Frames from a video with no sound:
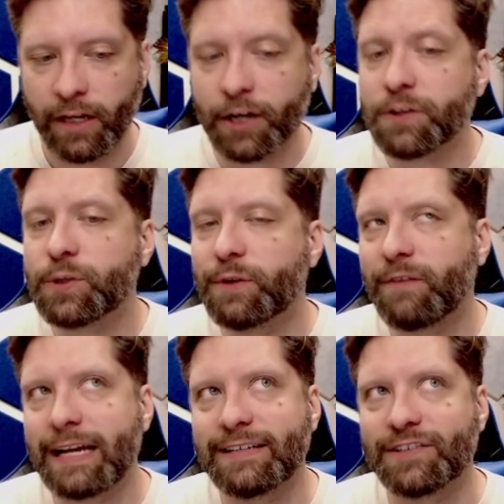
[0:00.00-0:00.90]
It also
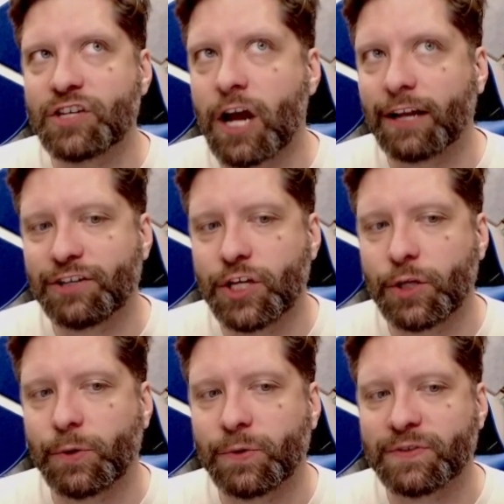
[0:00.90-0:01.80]
advises not to
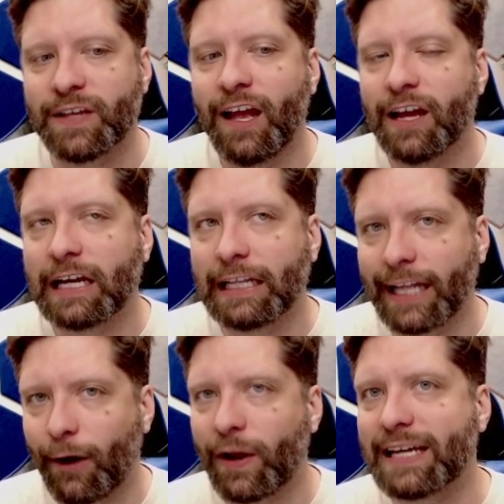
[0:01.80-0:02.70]
use
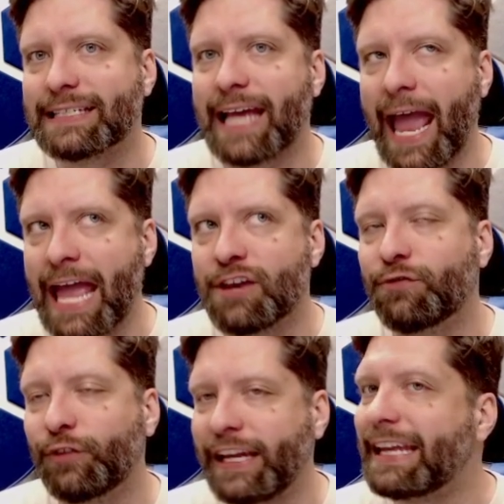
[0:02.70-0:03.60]
clerics and
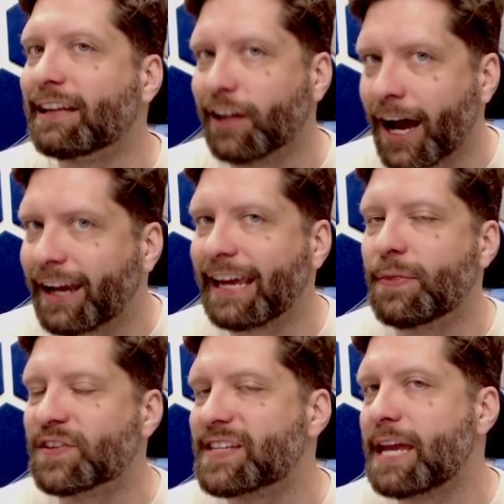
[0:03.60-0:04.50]
fleeting luck
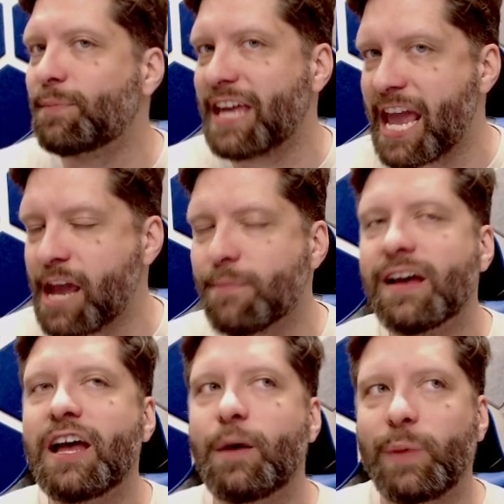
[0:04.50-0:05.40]
in the same game,
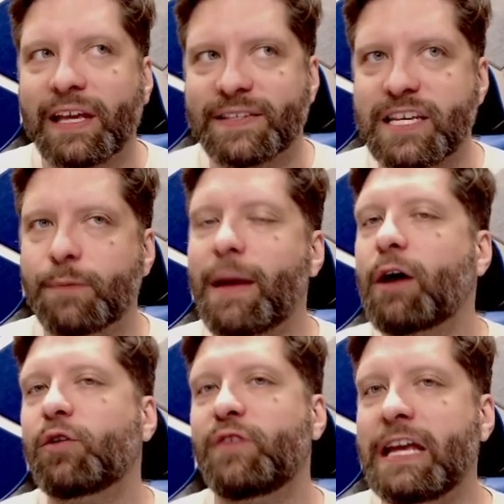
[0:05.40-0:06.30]
because the
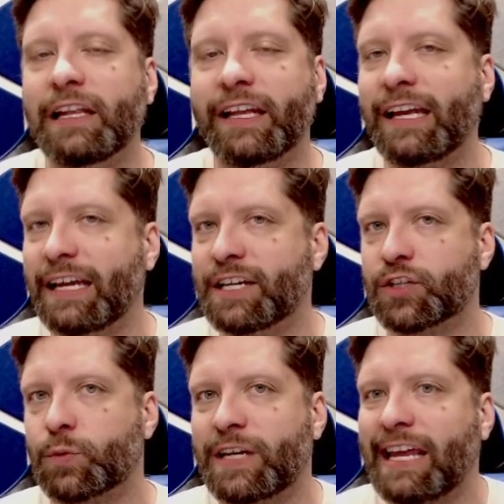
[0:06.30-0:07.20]
amount of healing
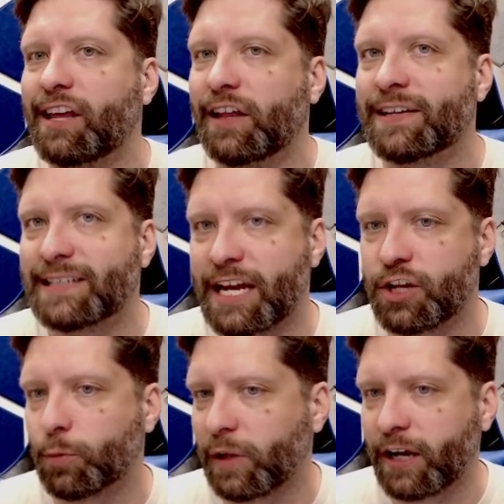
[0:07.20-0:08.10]
is ridiculous and
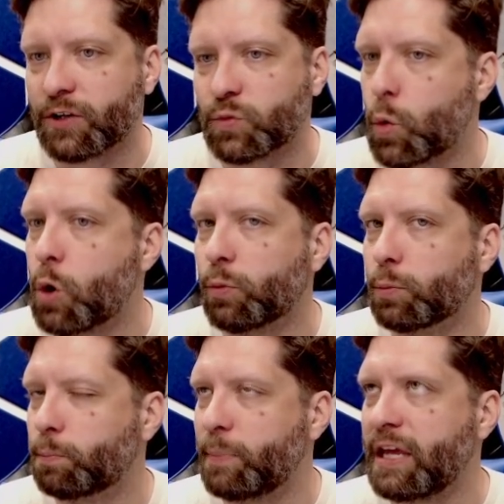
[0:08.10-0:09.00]
your players won't
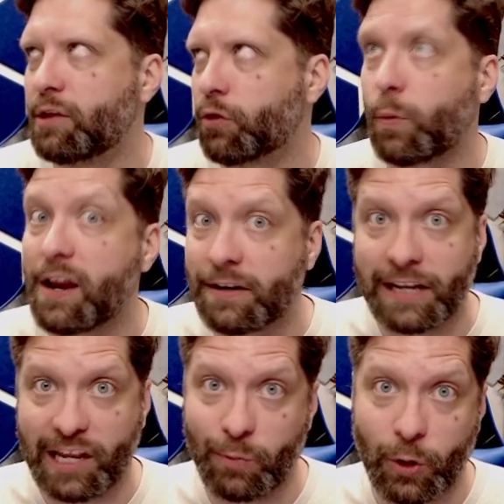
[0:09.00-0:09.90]
be threatened
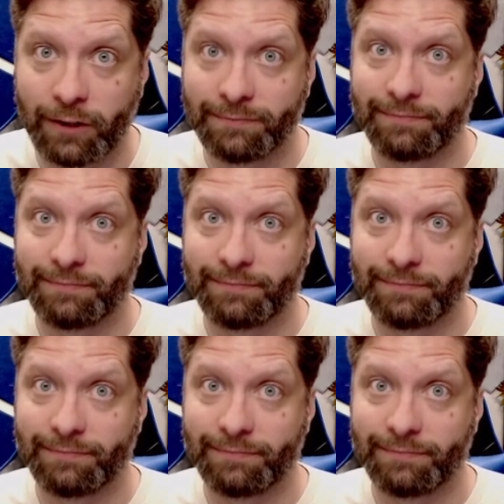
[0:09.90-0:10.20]
anymore.